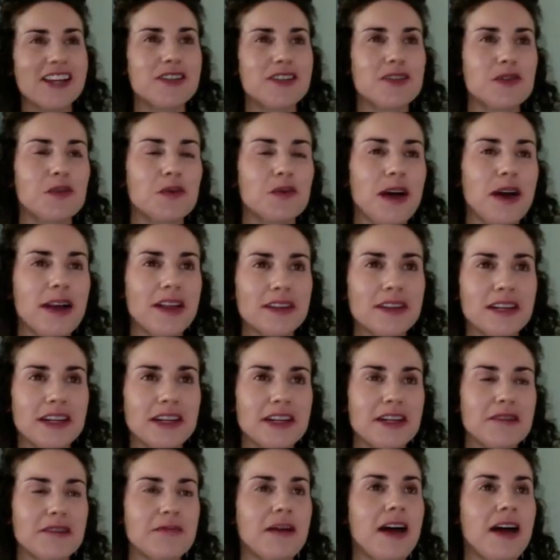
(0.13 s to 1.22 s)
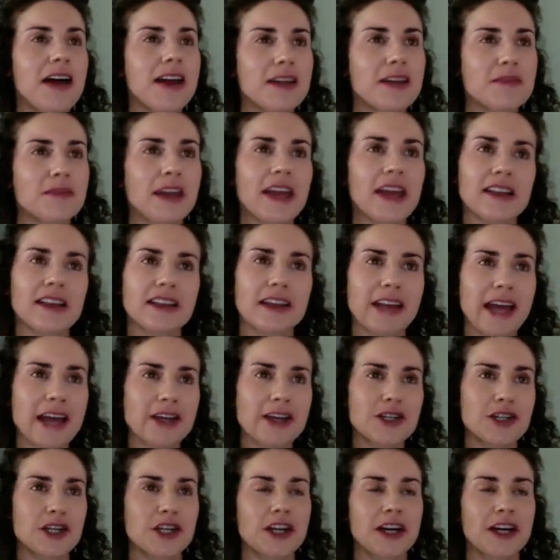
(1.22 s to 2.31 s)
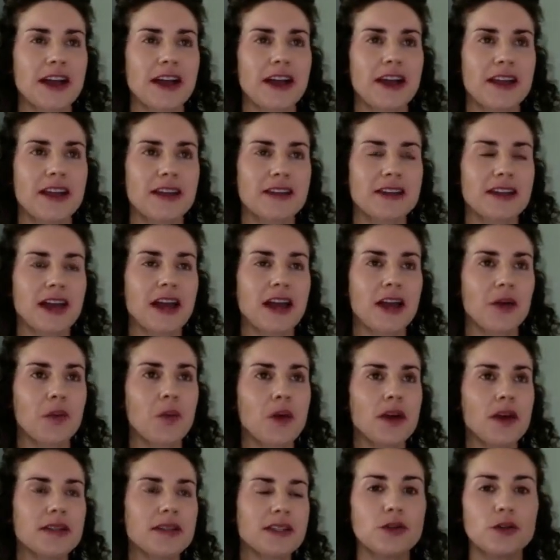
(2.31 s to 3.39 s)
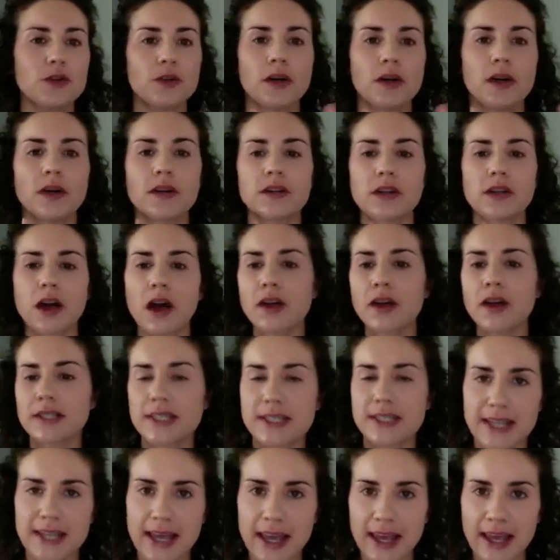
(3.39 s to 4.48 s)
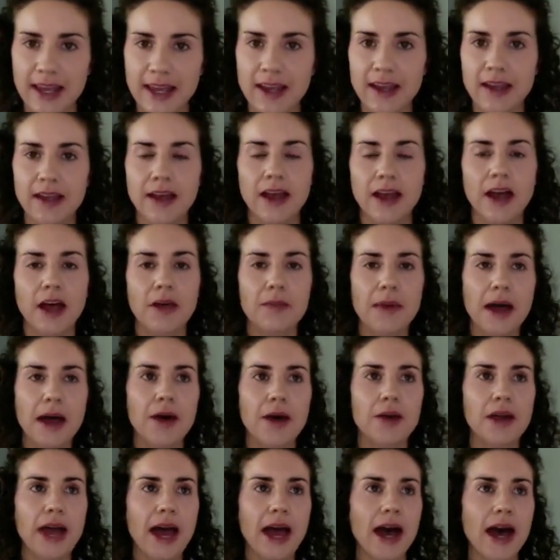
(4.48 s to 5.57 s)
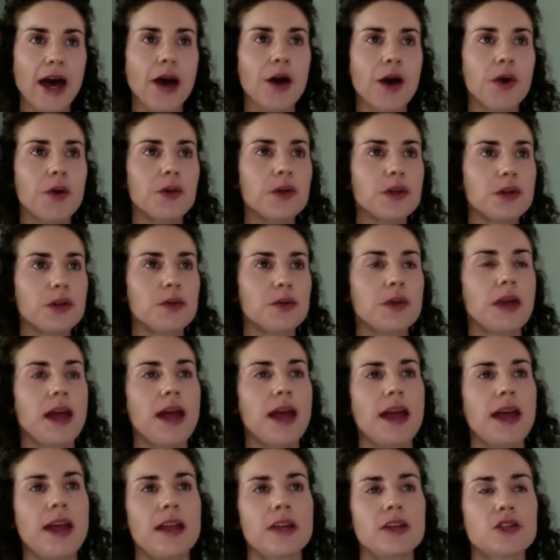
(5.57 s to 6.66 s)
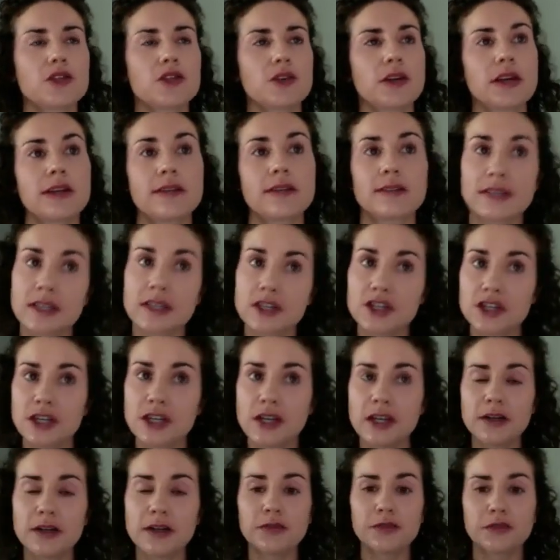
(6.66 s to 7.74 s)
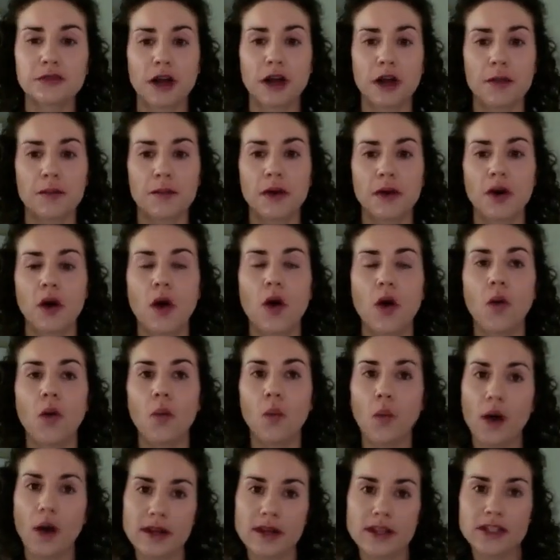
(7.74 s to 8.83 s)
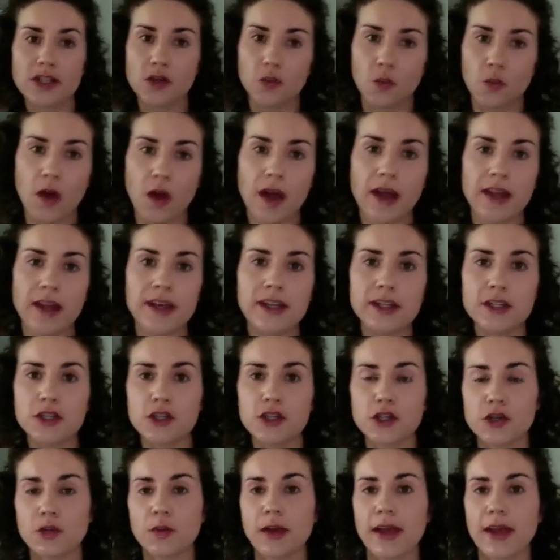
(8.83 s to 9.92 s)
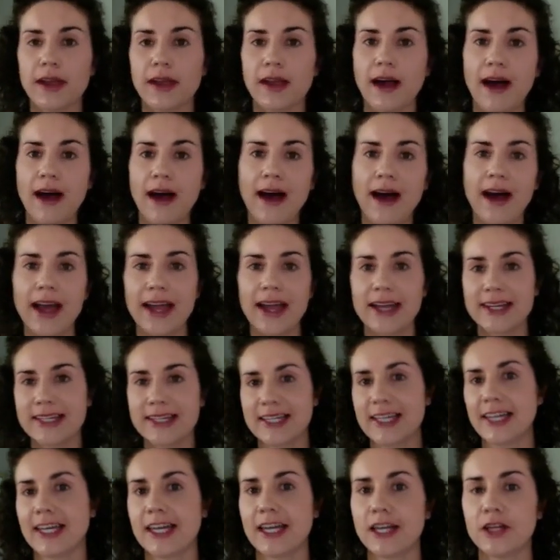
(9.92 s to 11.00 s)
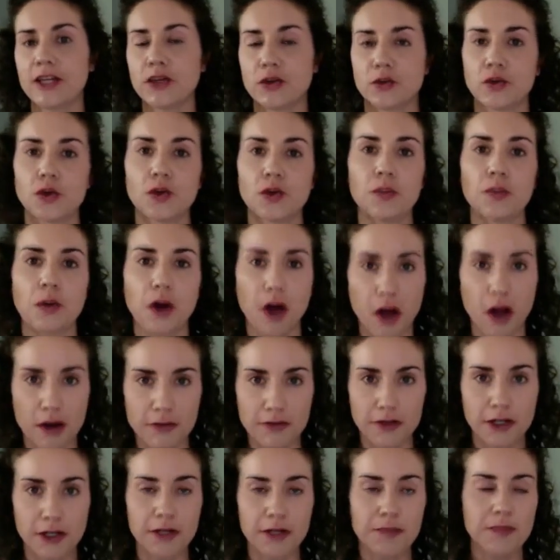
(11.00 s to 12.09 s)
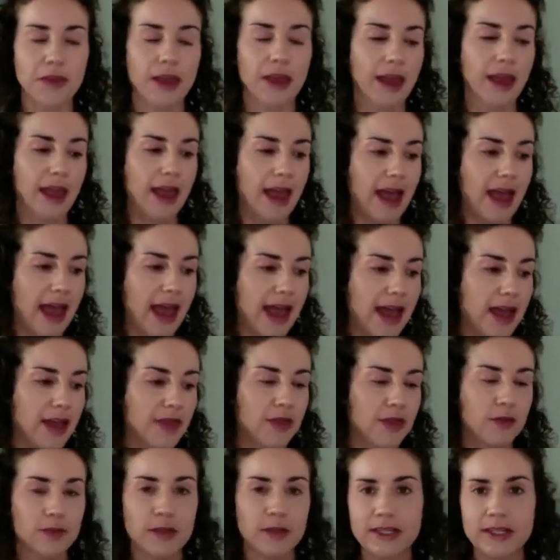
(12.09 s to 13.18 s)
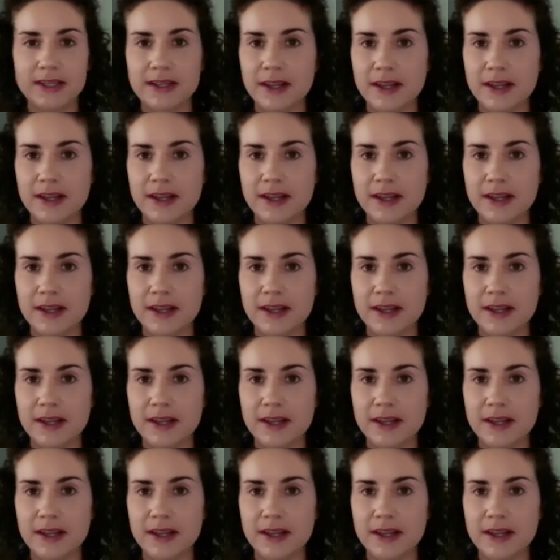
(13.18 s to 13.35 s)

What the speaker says: Hello and welcome. I am Kaylin Asher. I wanted to talk today about how you can transition from one-to-one to a high ticket group offer.